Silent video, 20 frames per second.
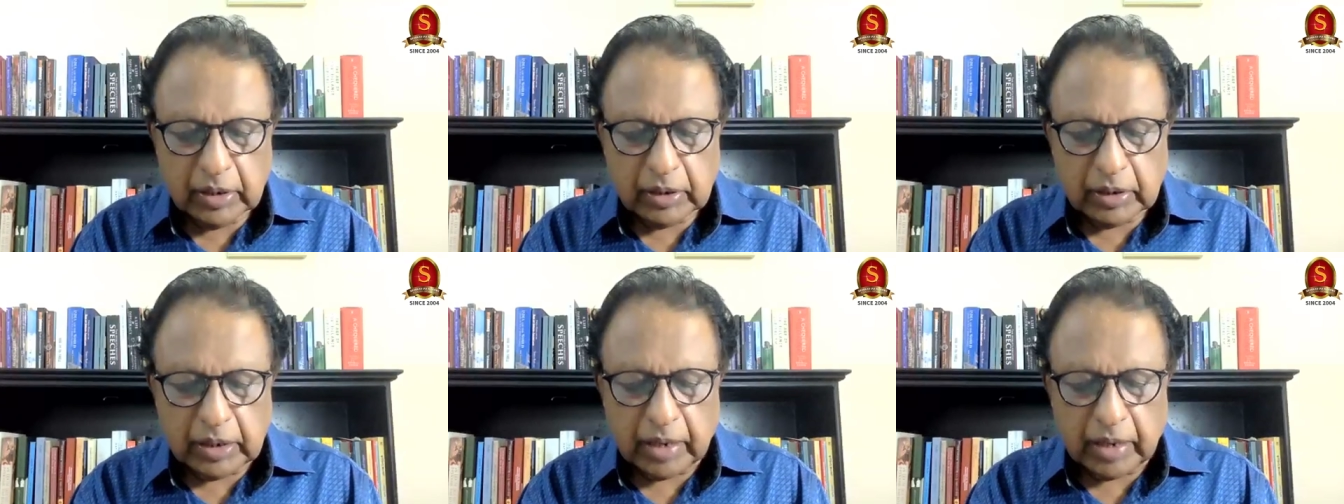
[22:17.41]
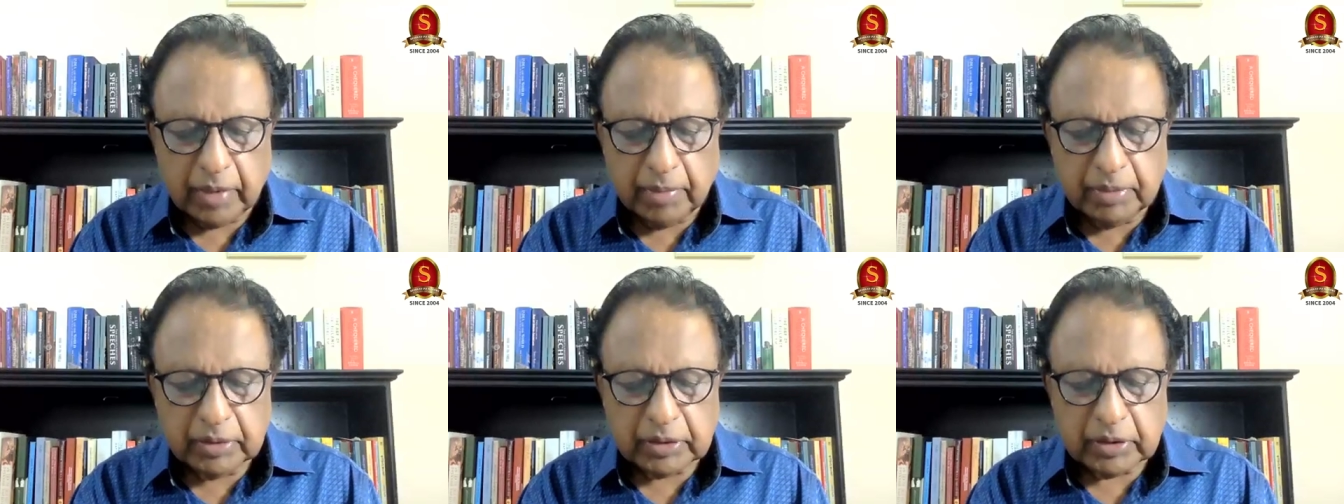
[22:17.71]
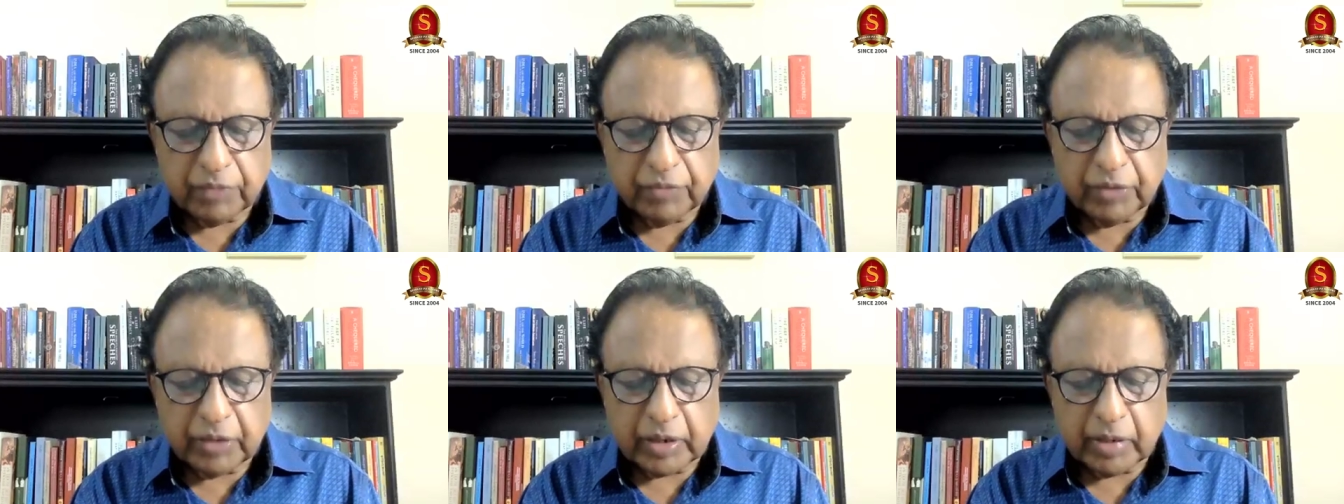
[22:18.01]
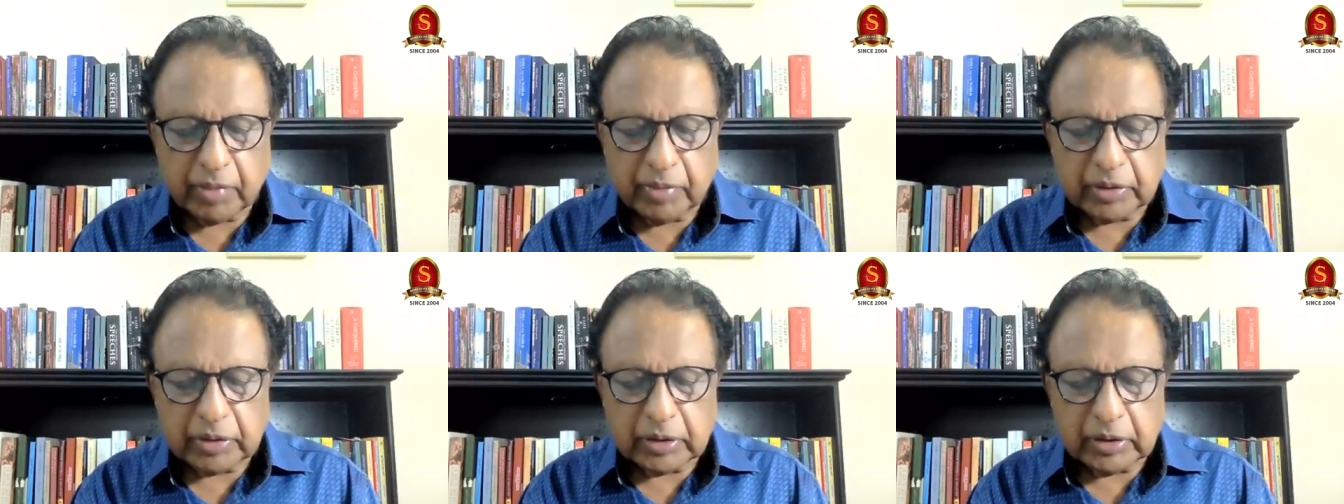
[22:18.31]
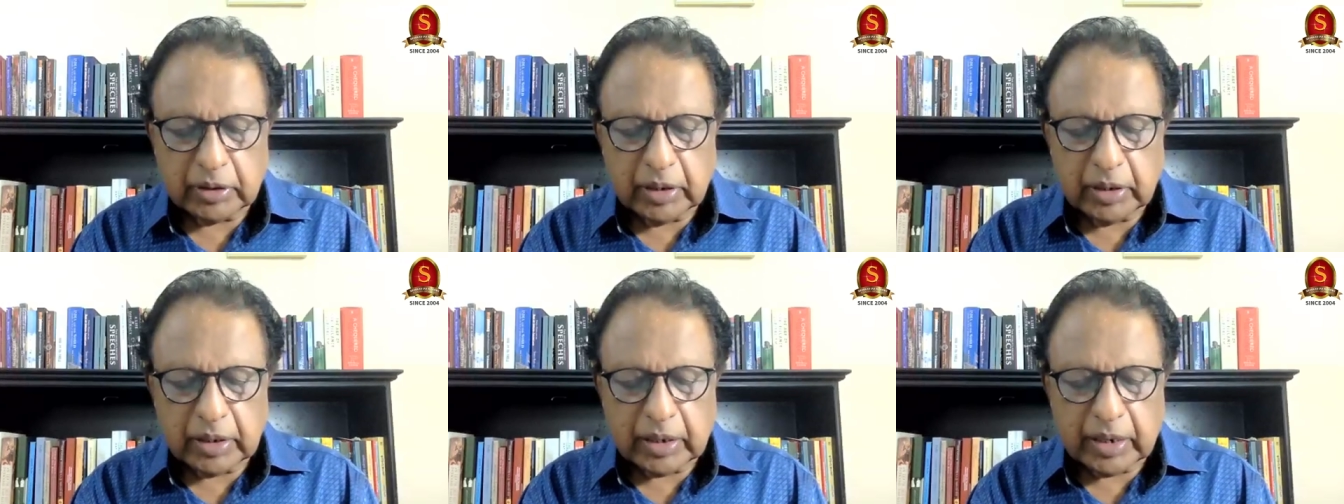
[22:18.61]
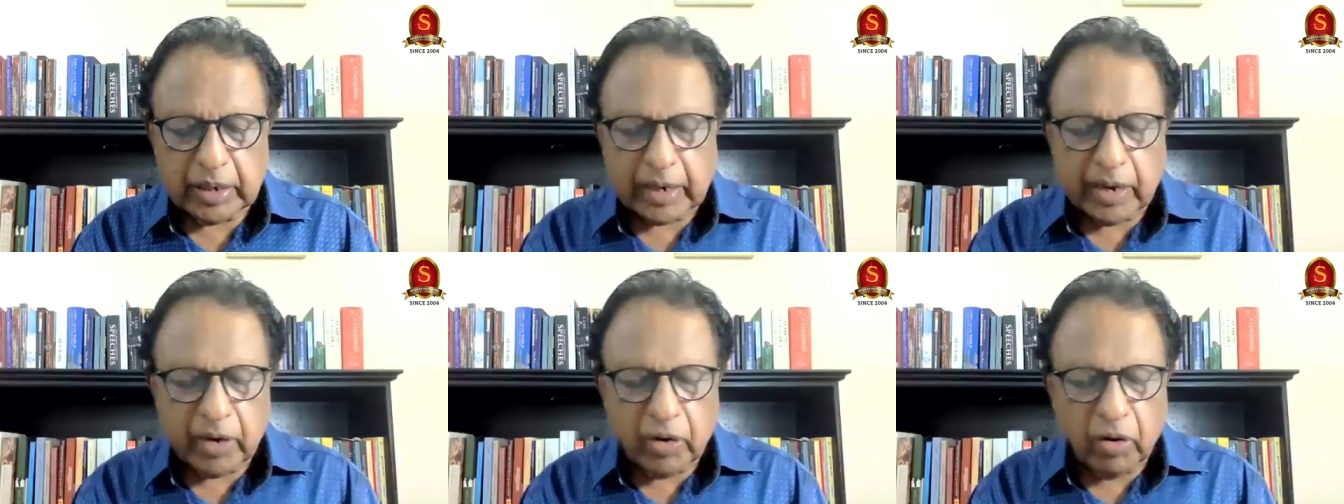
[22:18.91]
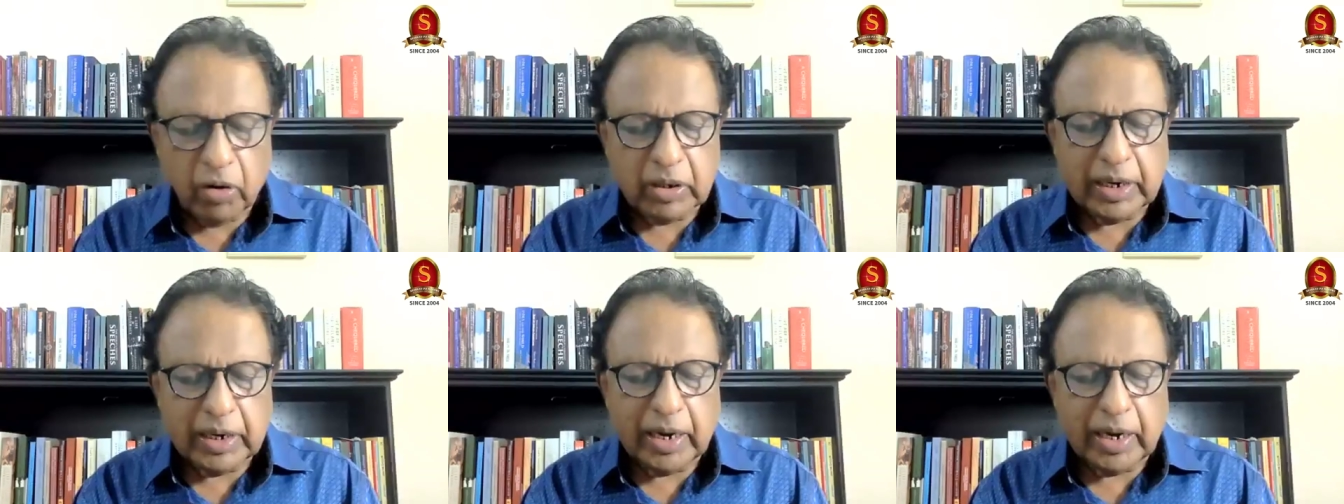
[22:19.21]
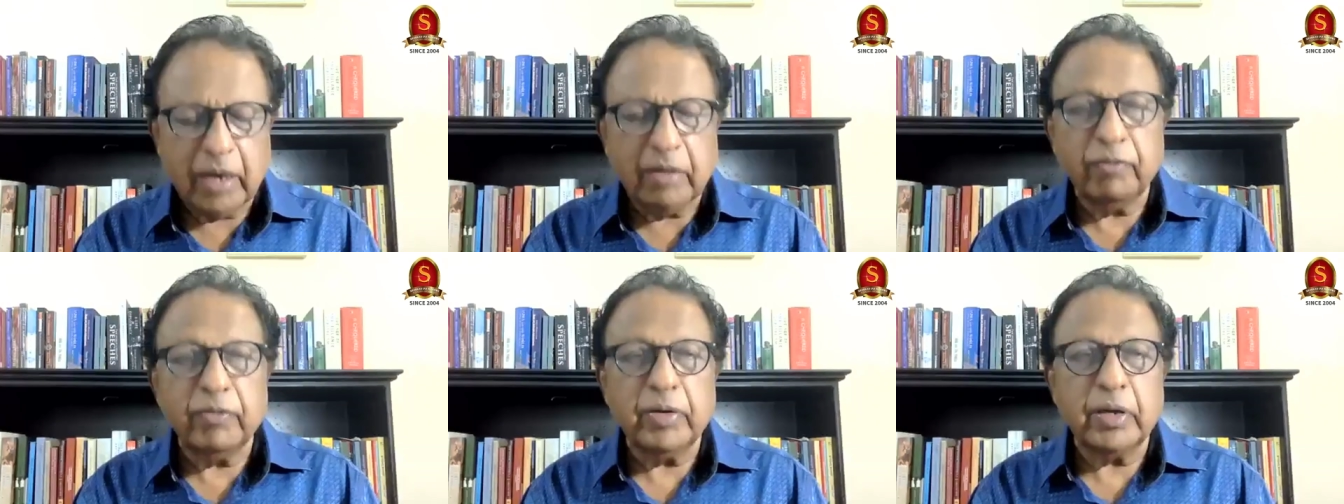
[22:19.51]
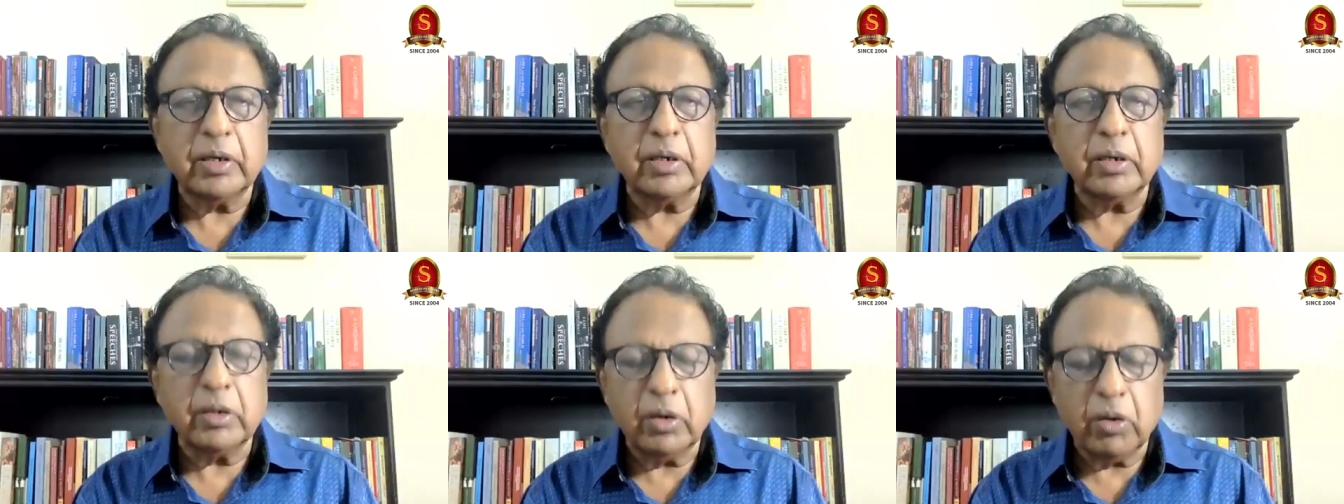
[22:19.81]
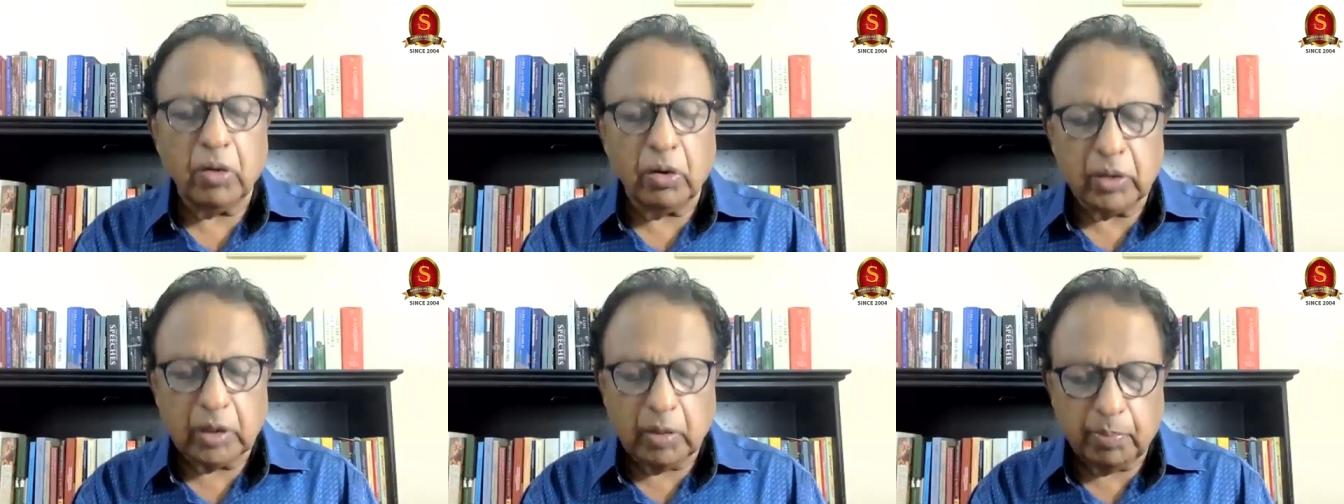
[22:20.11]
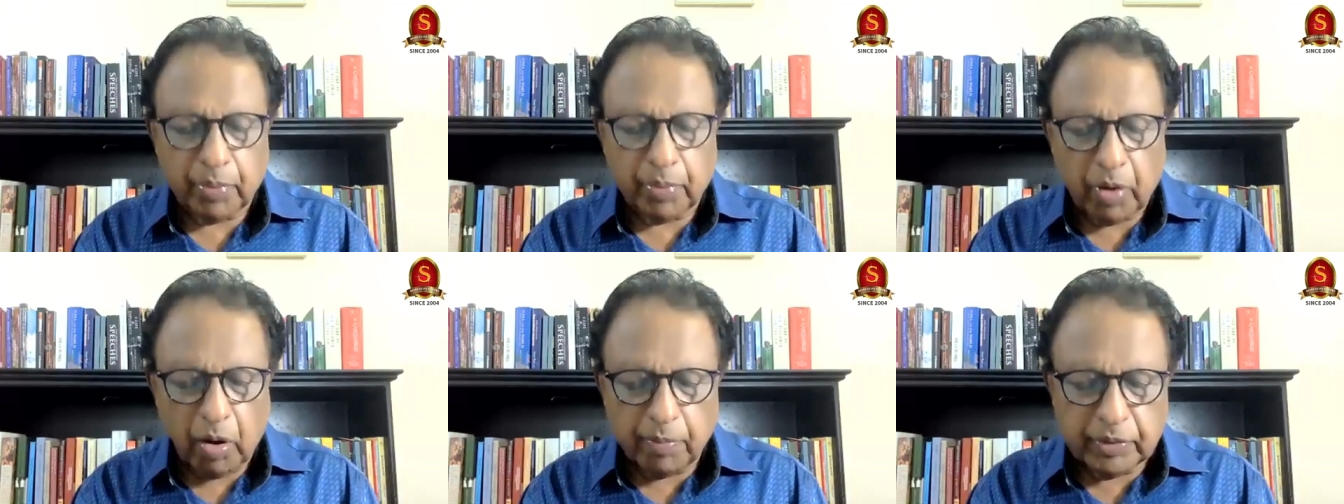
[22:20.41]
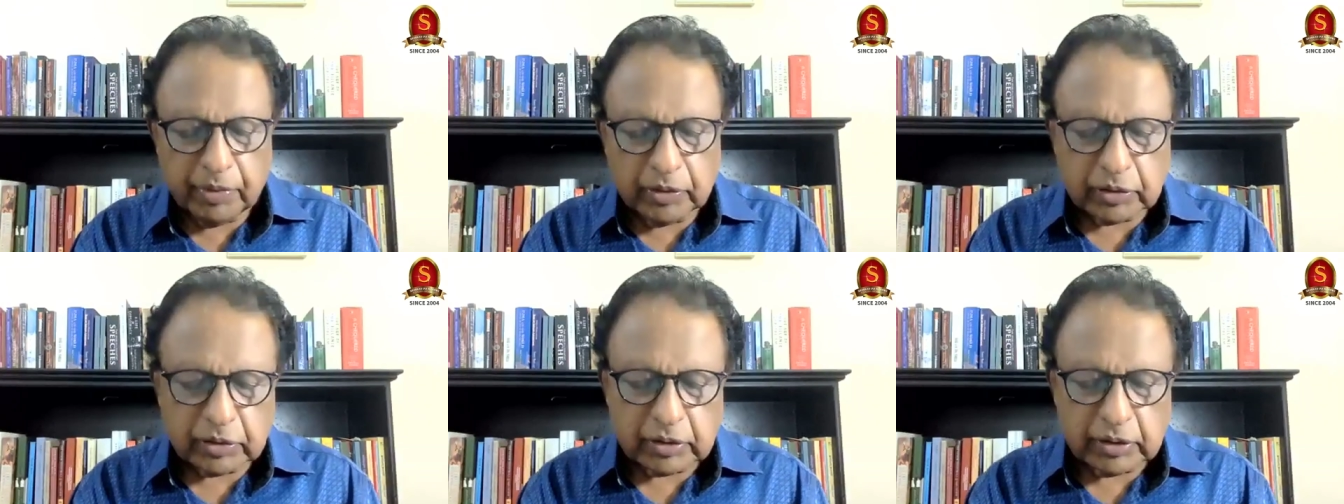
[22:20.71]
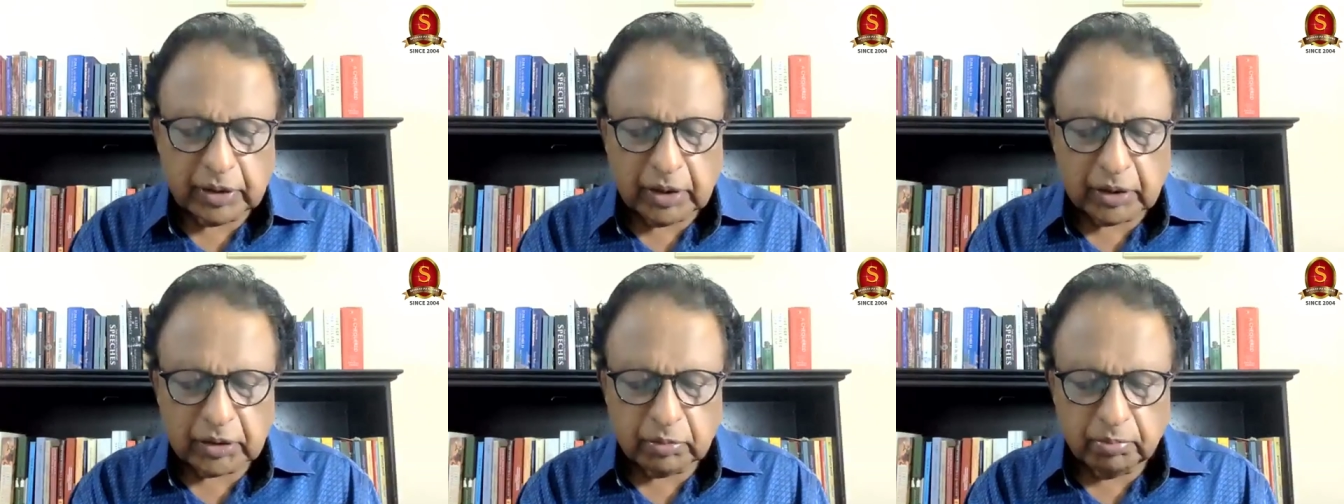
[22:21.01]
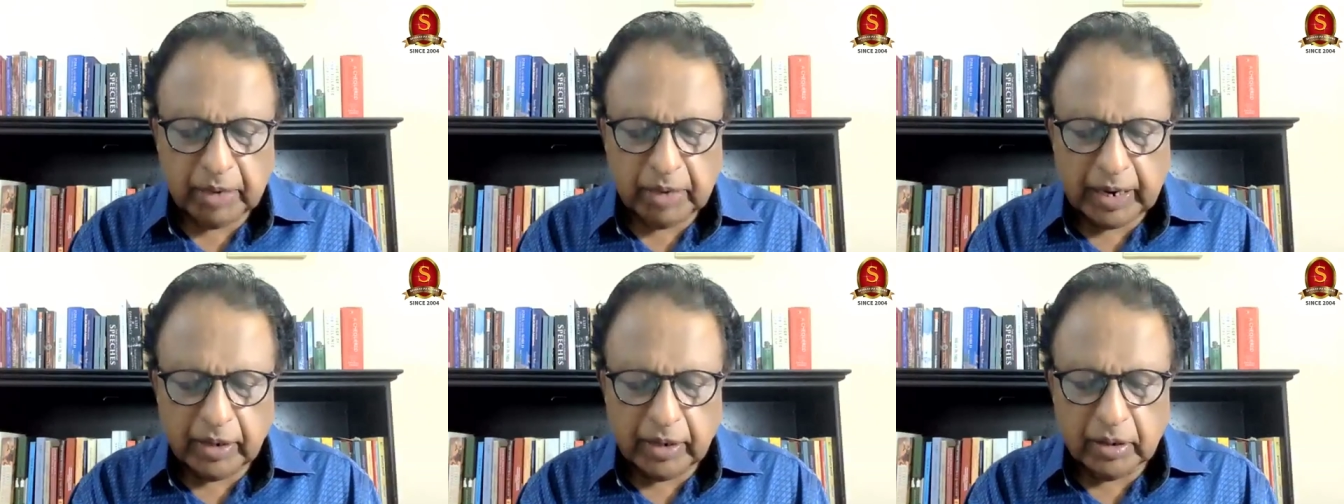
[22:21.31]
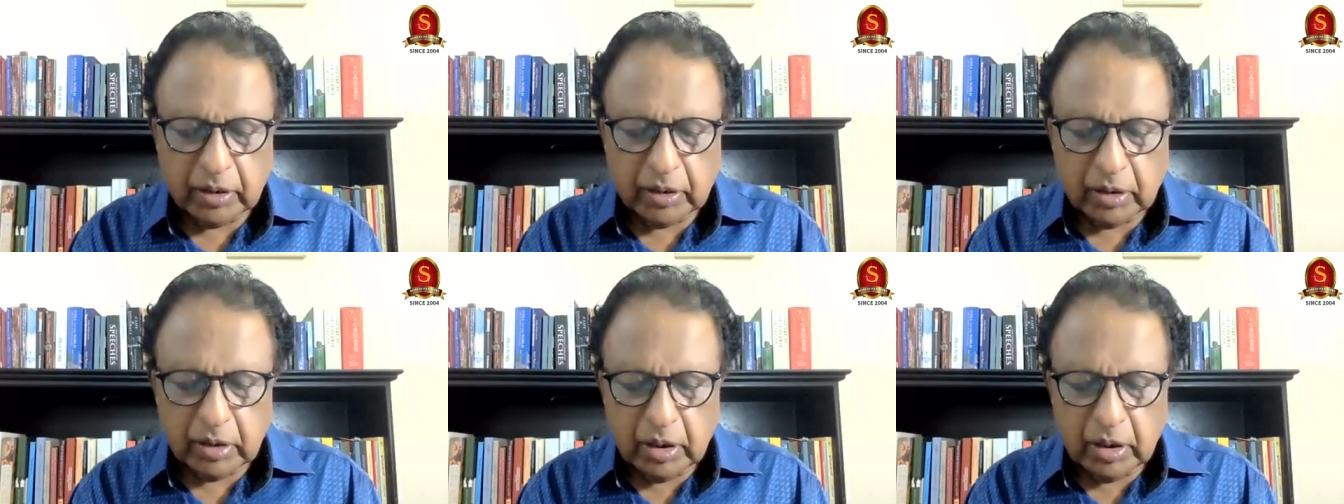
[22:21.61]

that Mister Wickremesinghe cannot deliver on the promise he has made